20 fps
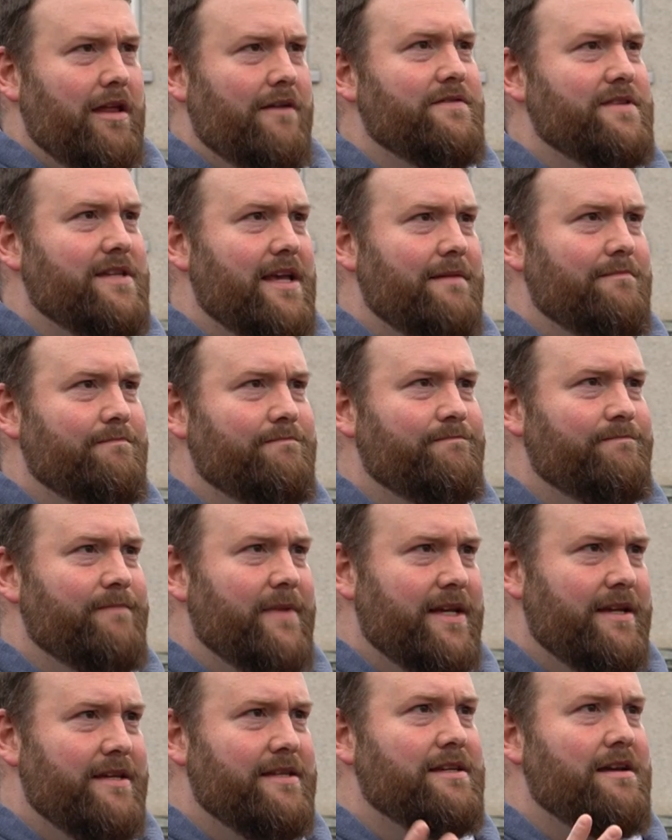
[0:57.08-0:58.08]
loves them
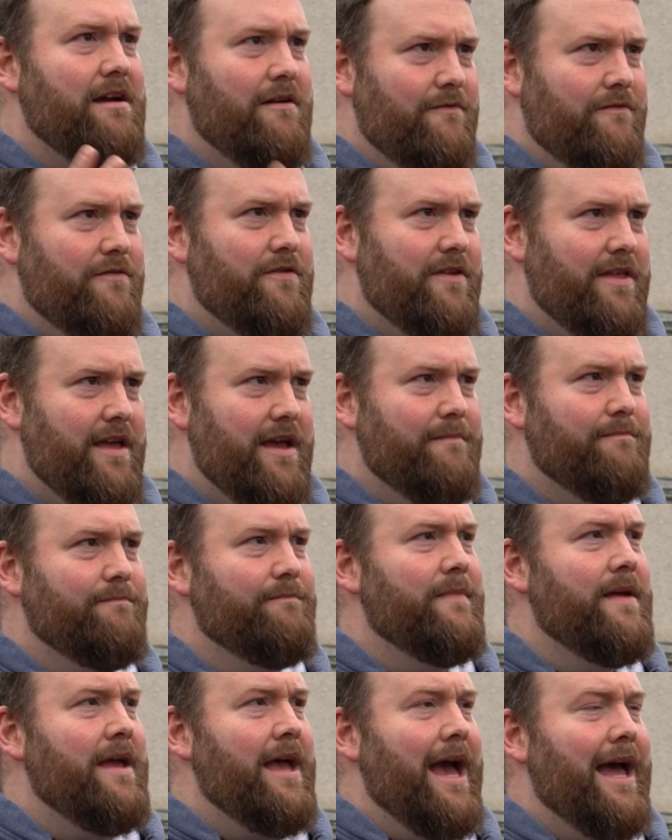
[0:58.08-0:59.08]
and has come for them,
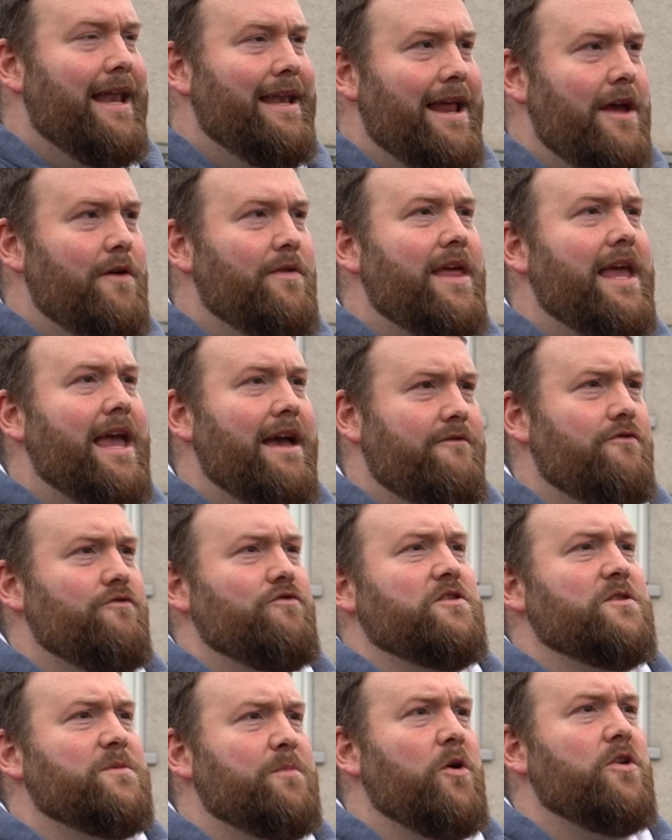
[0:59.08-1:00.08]
and now they have a
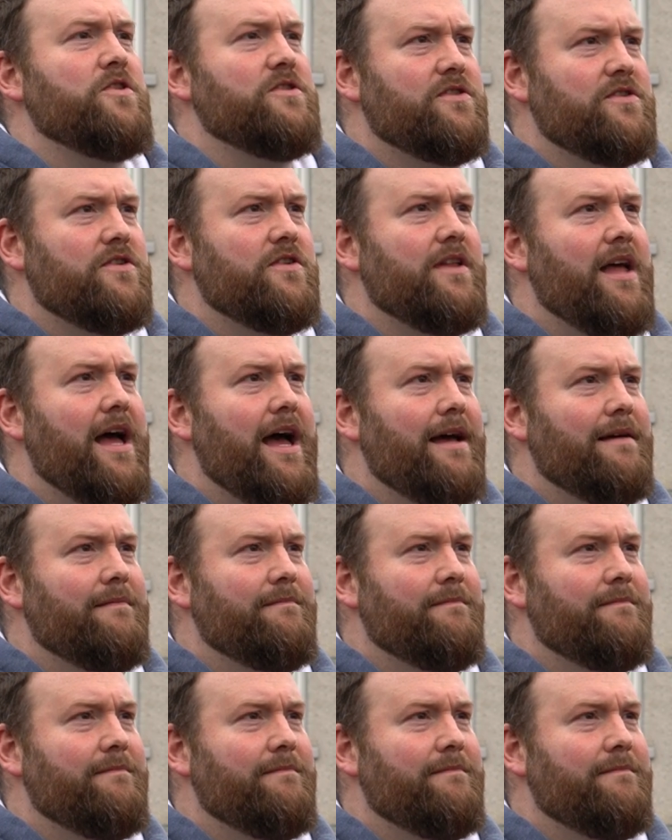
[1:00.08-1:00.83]
response to that.